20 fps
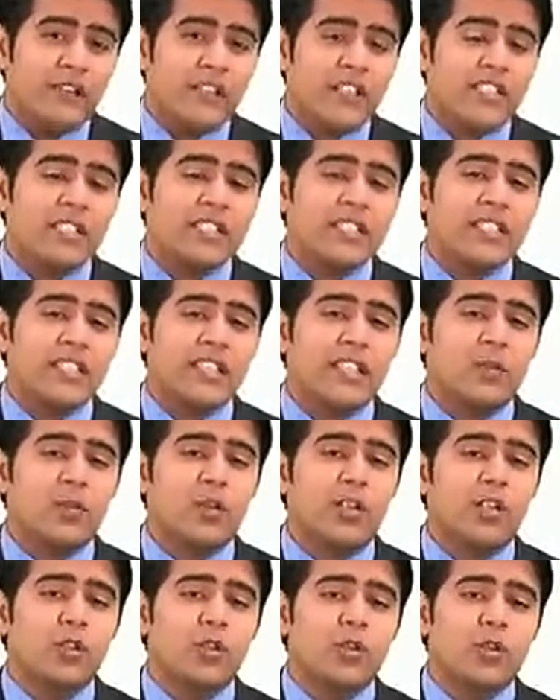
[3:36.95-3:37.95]
which is
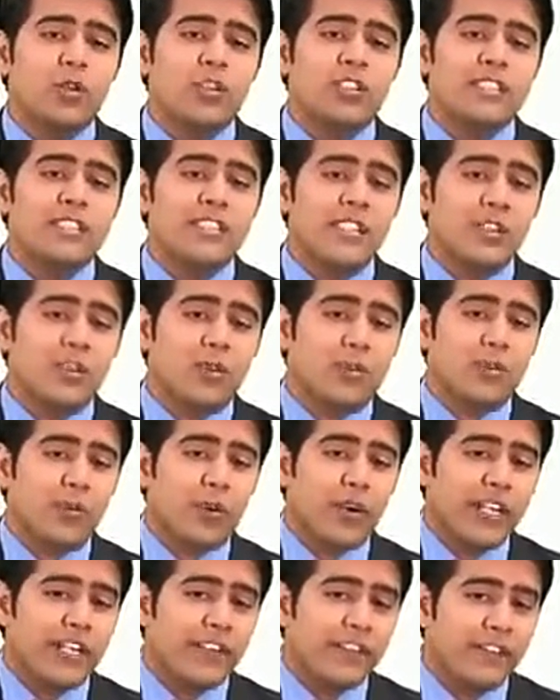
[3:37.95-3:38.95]
equal to
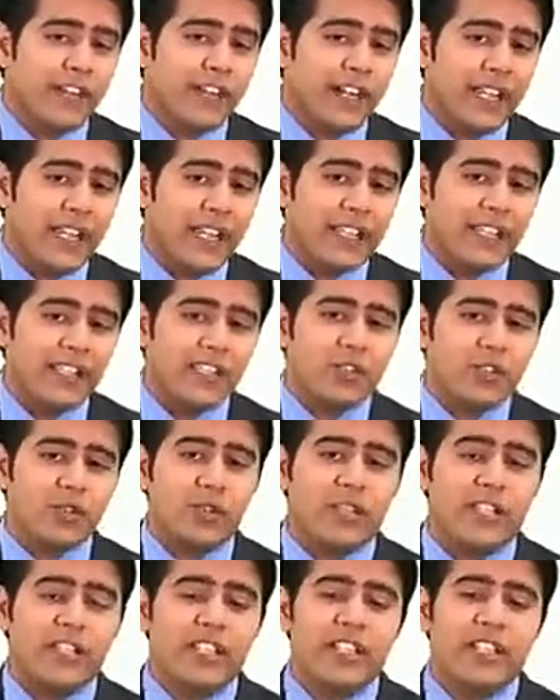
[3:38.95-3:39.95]
0.5.
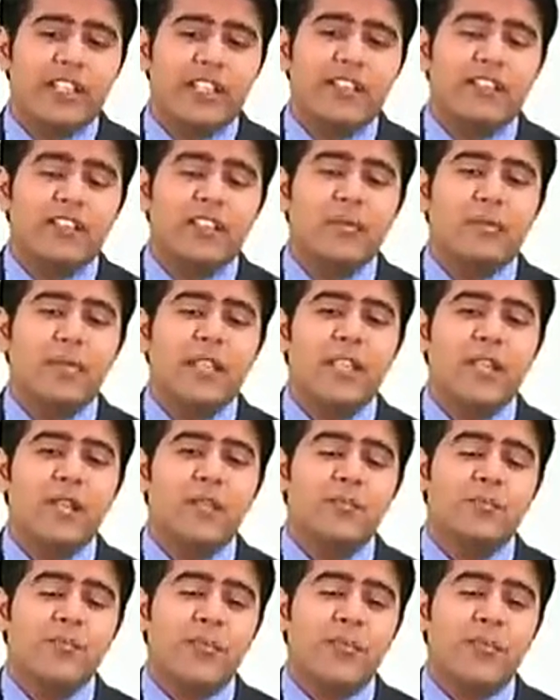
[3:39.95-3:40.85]
So here it will be.